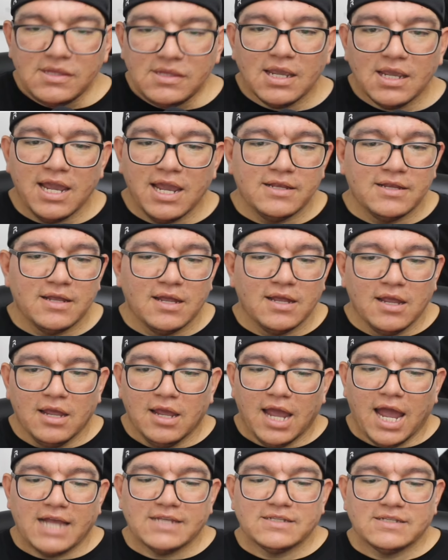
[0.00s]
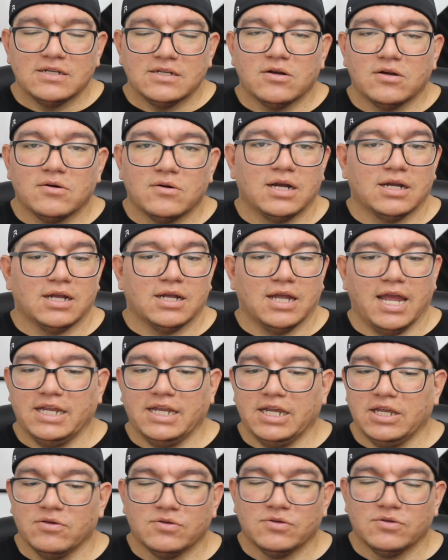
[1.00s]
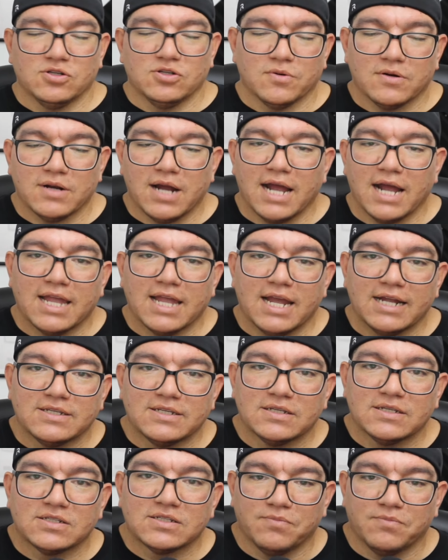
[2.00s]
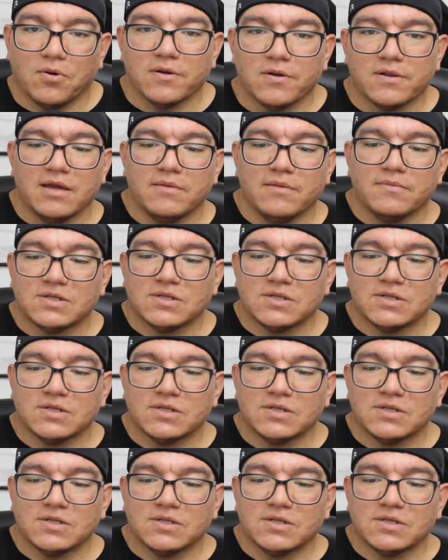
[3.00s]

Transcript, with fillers: And as you know, uh, any YouTuber, I'd like to support them.